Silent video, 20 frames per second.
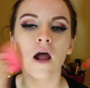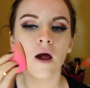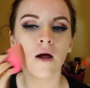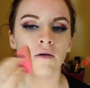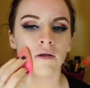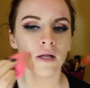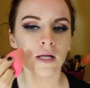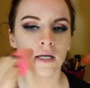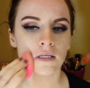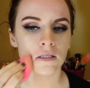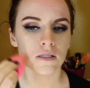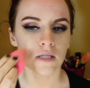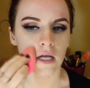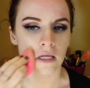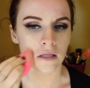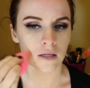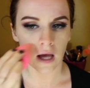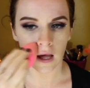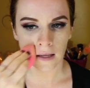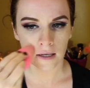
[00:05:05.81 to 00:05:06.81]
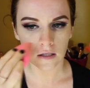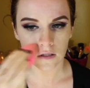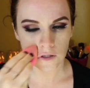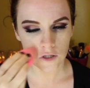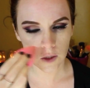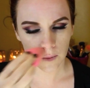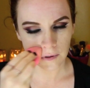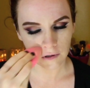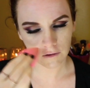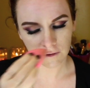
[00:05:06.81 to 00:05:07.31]
I really like saying that, like it's
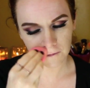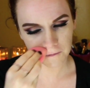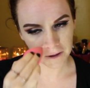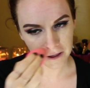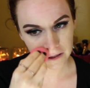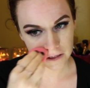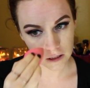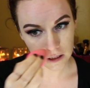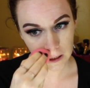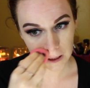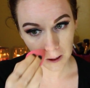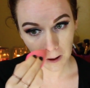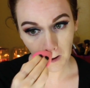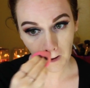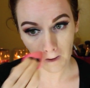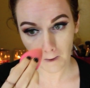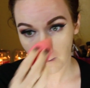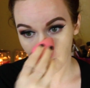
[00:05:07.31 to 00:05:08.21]
super fancy.